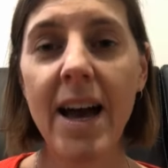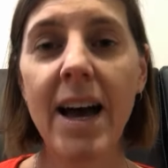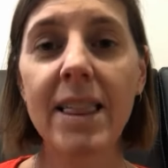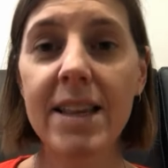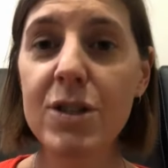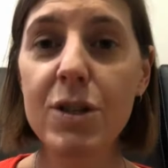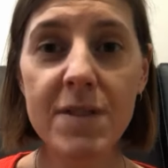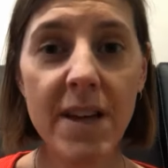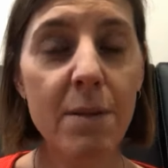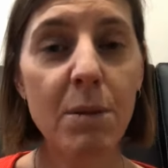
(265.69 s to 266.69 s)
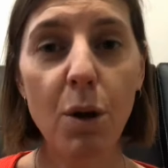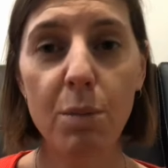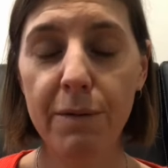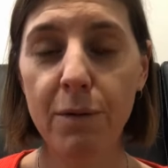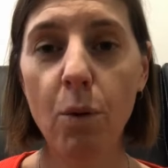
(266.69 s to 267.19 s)
Unless you've done them a lot
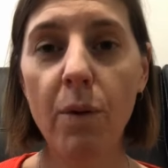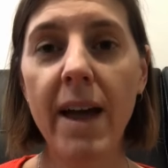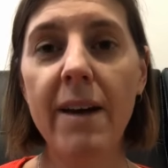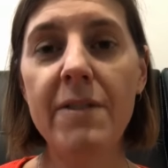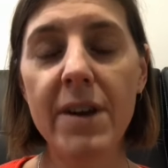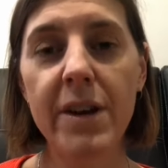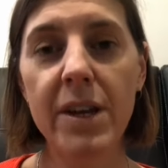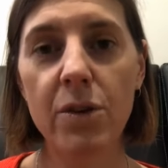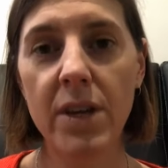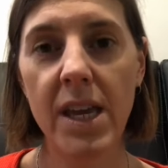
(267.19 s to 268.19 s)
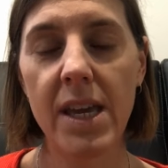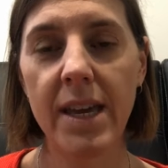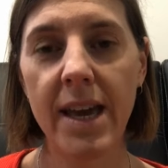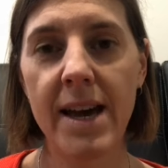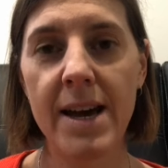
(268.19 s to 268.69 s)
before, they are very
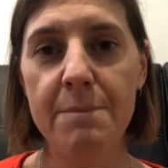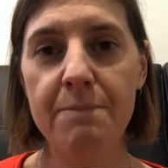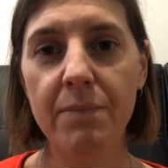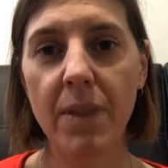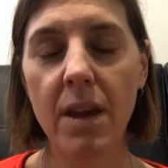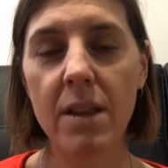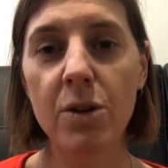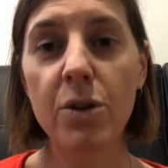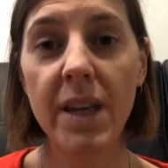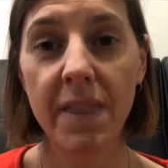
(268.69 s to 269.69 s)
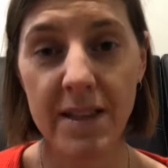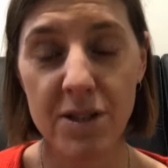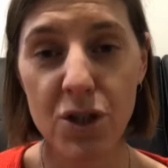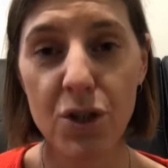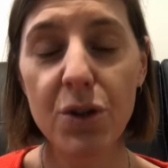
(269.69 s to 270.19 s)
unique things
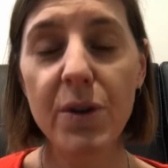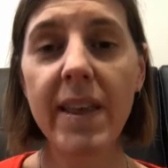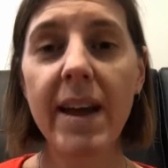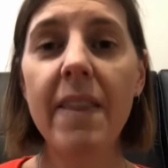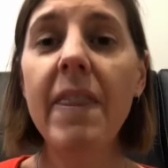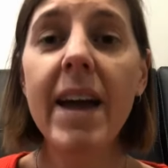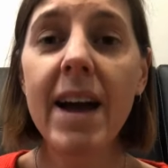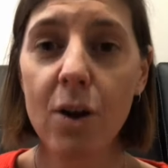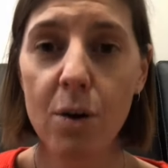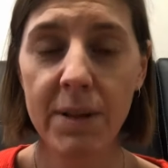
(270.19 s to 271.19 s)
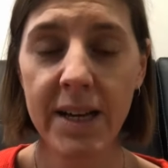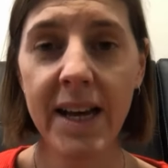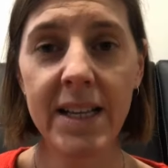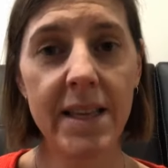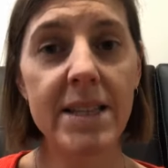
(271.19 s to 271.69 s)
to do, and they are complicated.